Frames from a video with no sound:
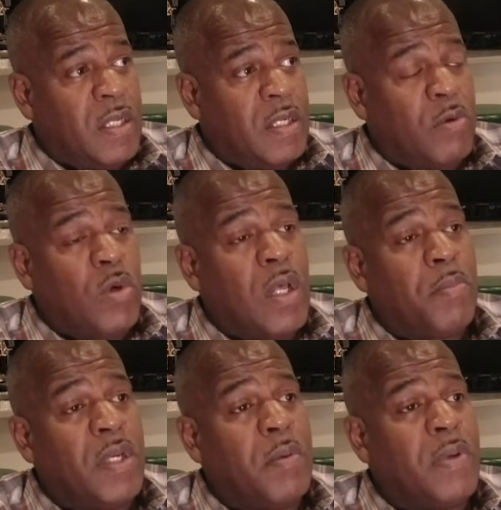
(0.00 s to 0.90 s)
And what I
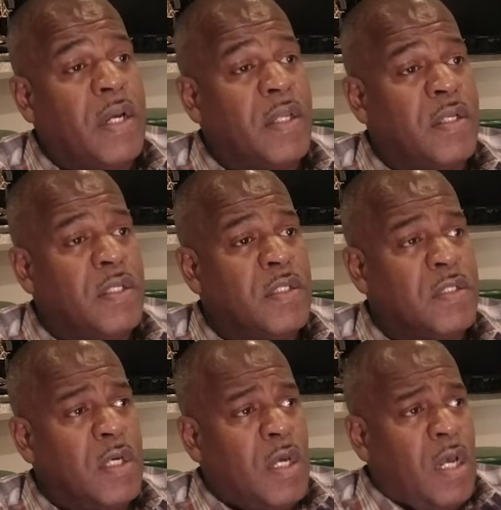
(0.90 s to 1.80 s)
mean by that
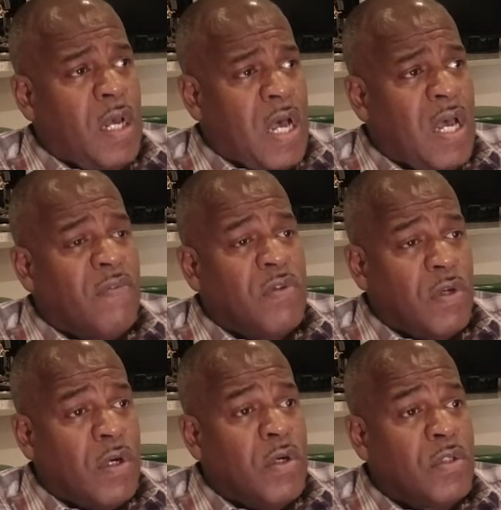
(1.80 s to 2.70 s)
is I have
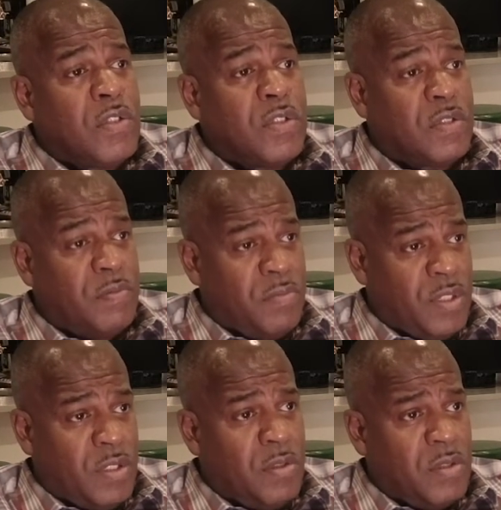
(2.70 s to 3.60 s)
learned to
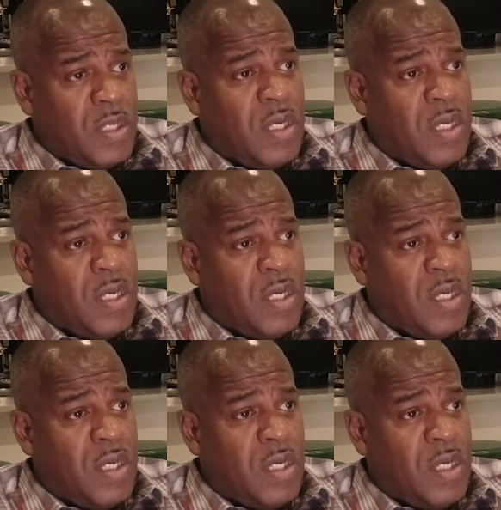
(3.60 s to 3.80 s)
submit.